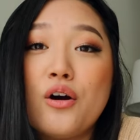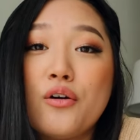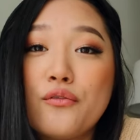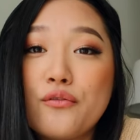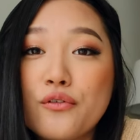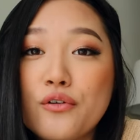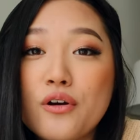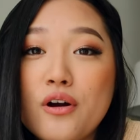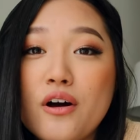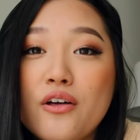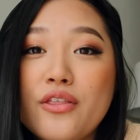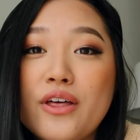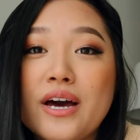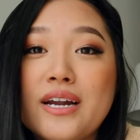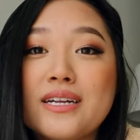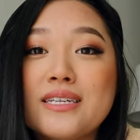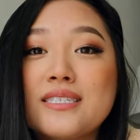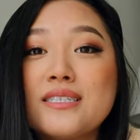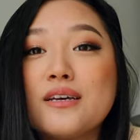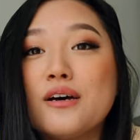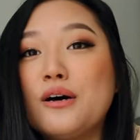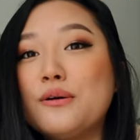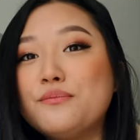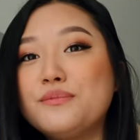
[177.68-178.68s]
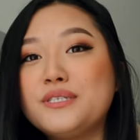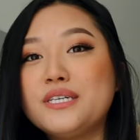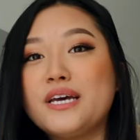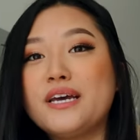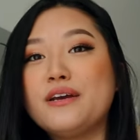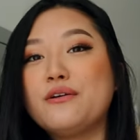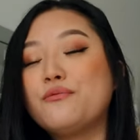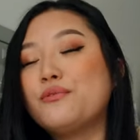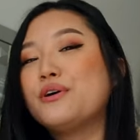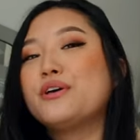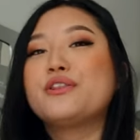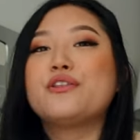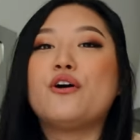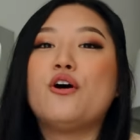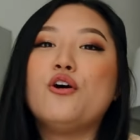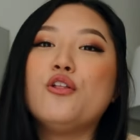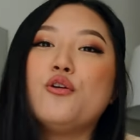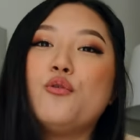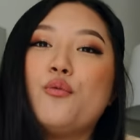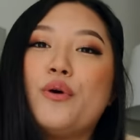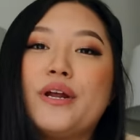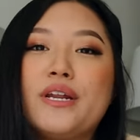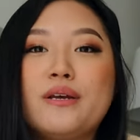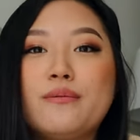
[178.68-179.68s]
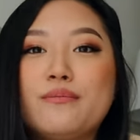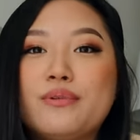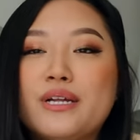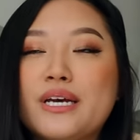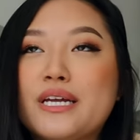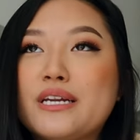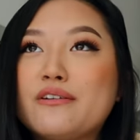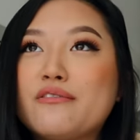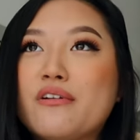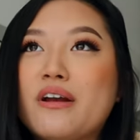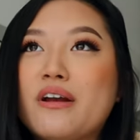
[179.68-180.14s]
Overall, that is the update with all the wedding planning